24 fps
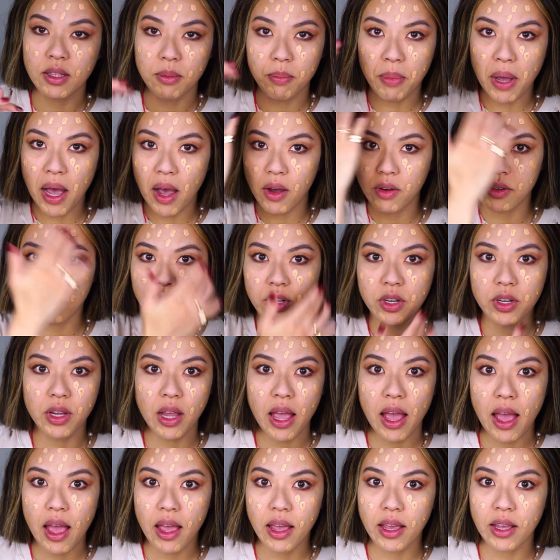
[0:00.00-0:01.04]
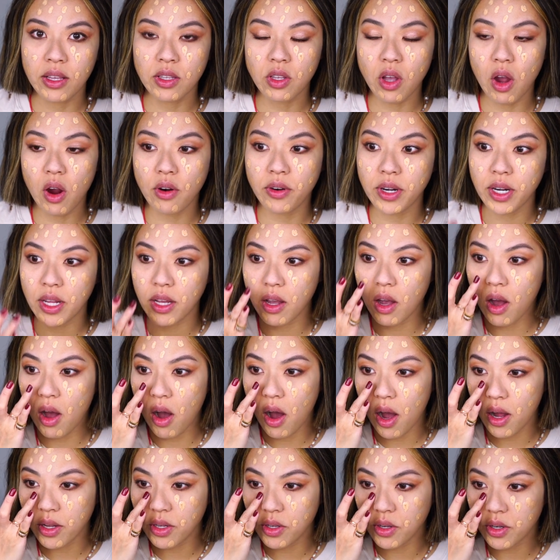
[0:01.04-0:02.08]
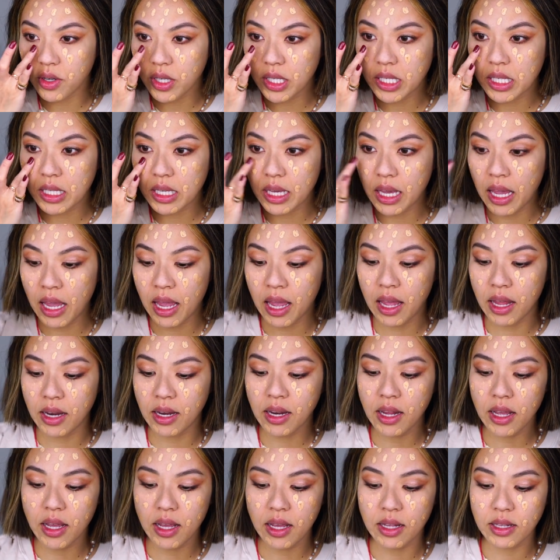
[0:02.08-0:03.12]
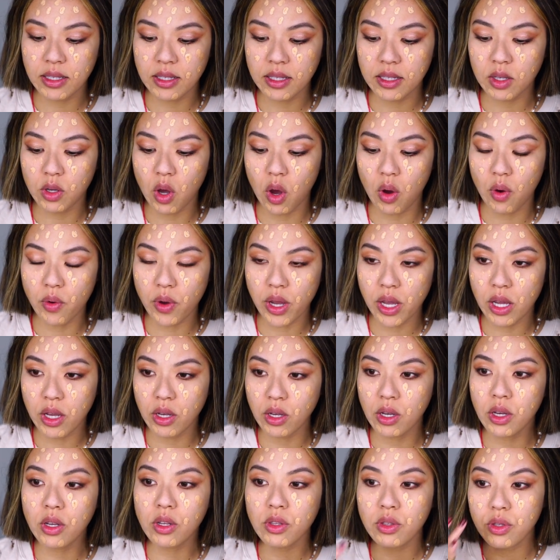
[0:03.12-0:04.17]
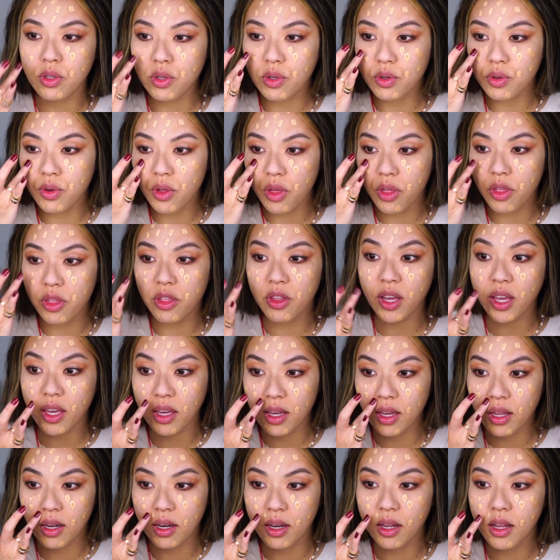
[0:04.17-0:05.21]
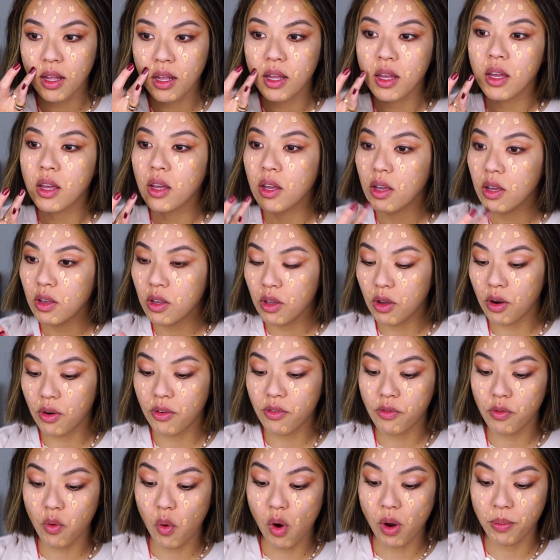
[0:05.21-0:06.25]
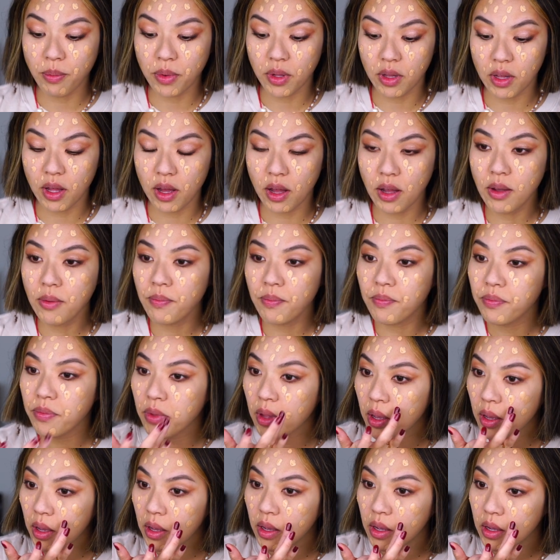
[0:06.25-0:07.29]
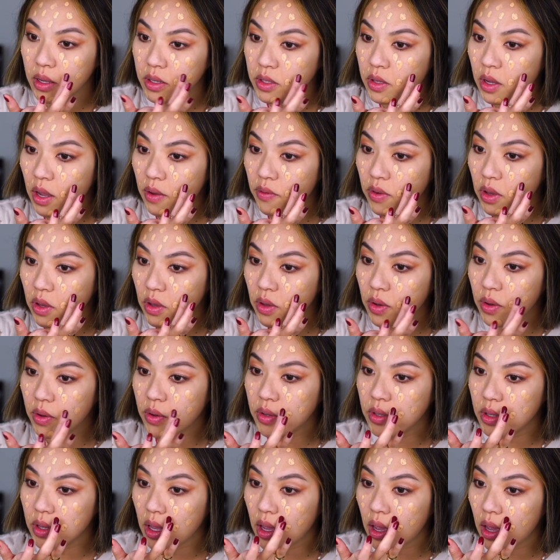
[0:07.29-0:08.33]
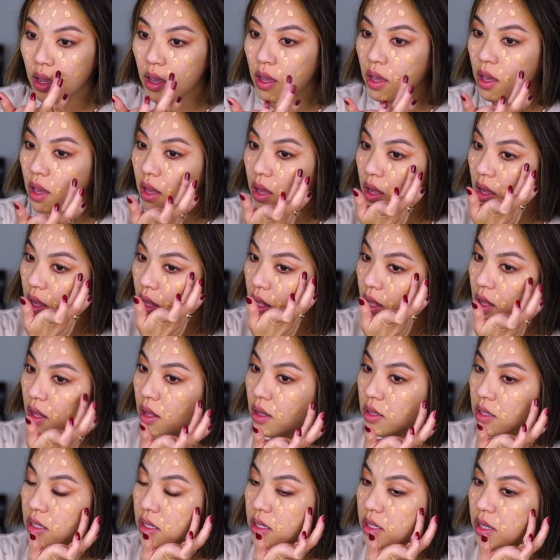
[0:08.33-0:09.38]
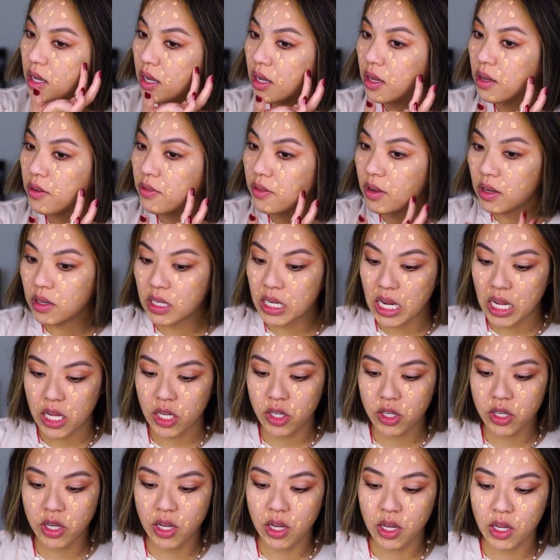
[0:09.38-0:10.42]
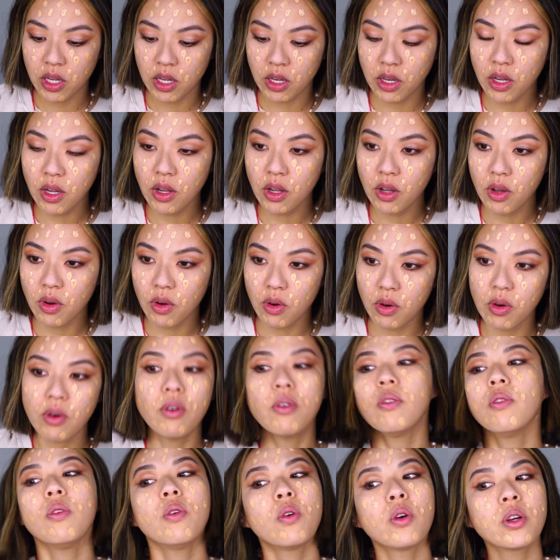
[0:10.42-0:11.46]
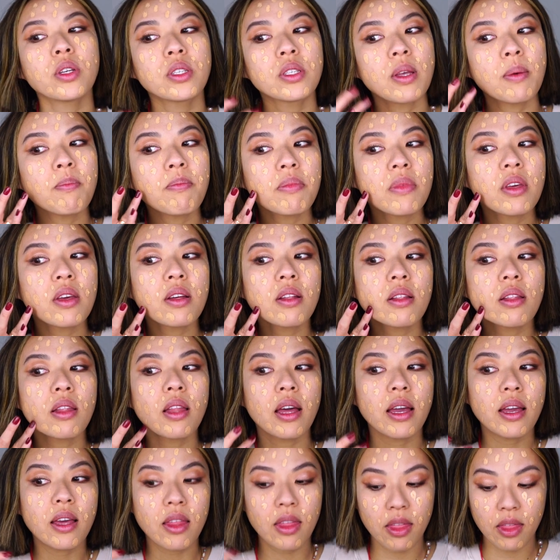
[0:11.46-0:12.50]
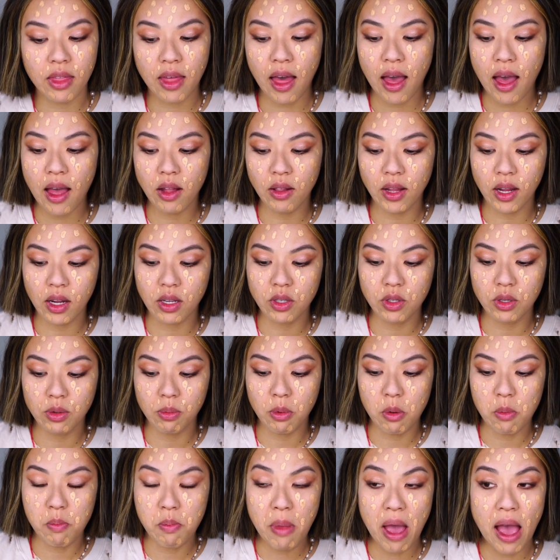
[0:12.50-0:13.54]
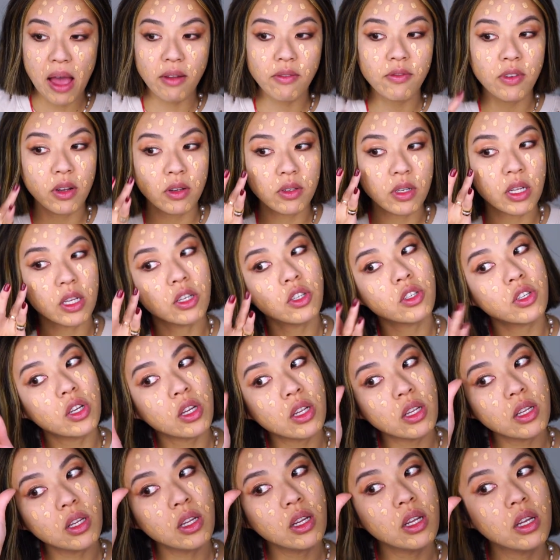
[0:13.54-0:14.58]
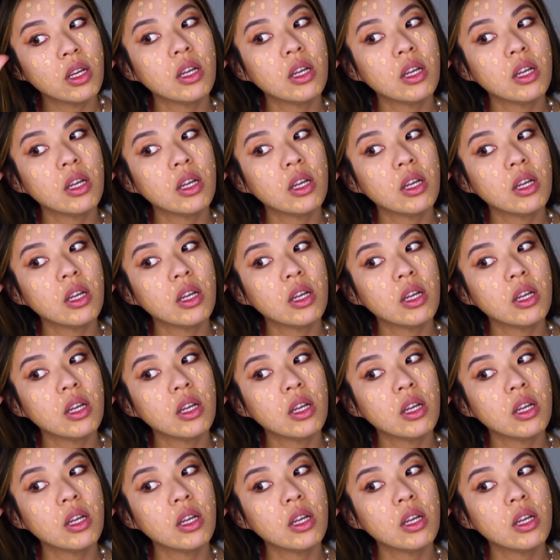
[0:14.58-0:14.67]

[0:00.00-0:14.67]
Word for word: the powder is already on your skin, it's going to thicken your formula so if you use a stick foundation or something like that, like a super matte foundation,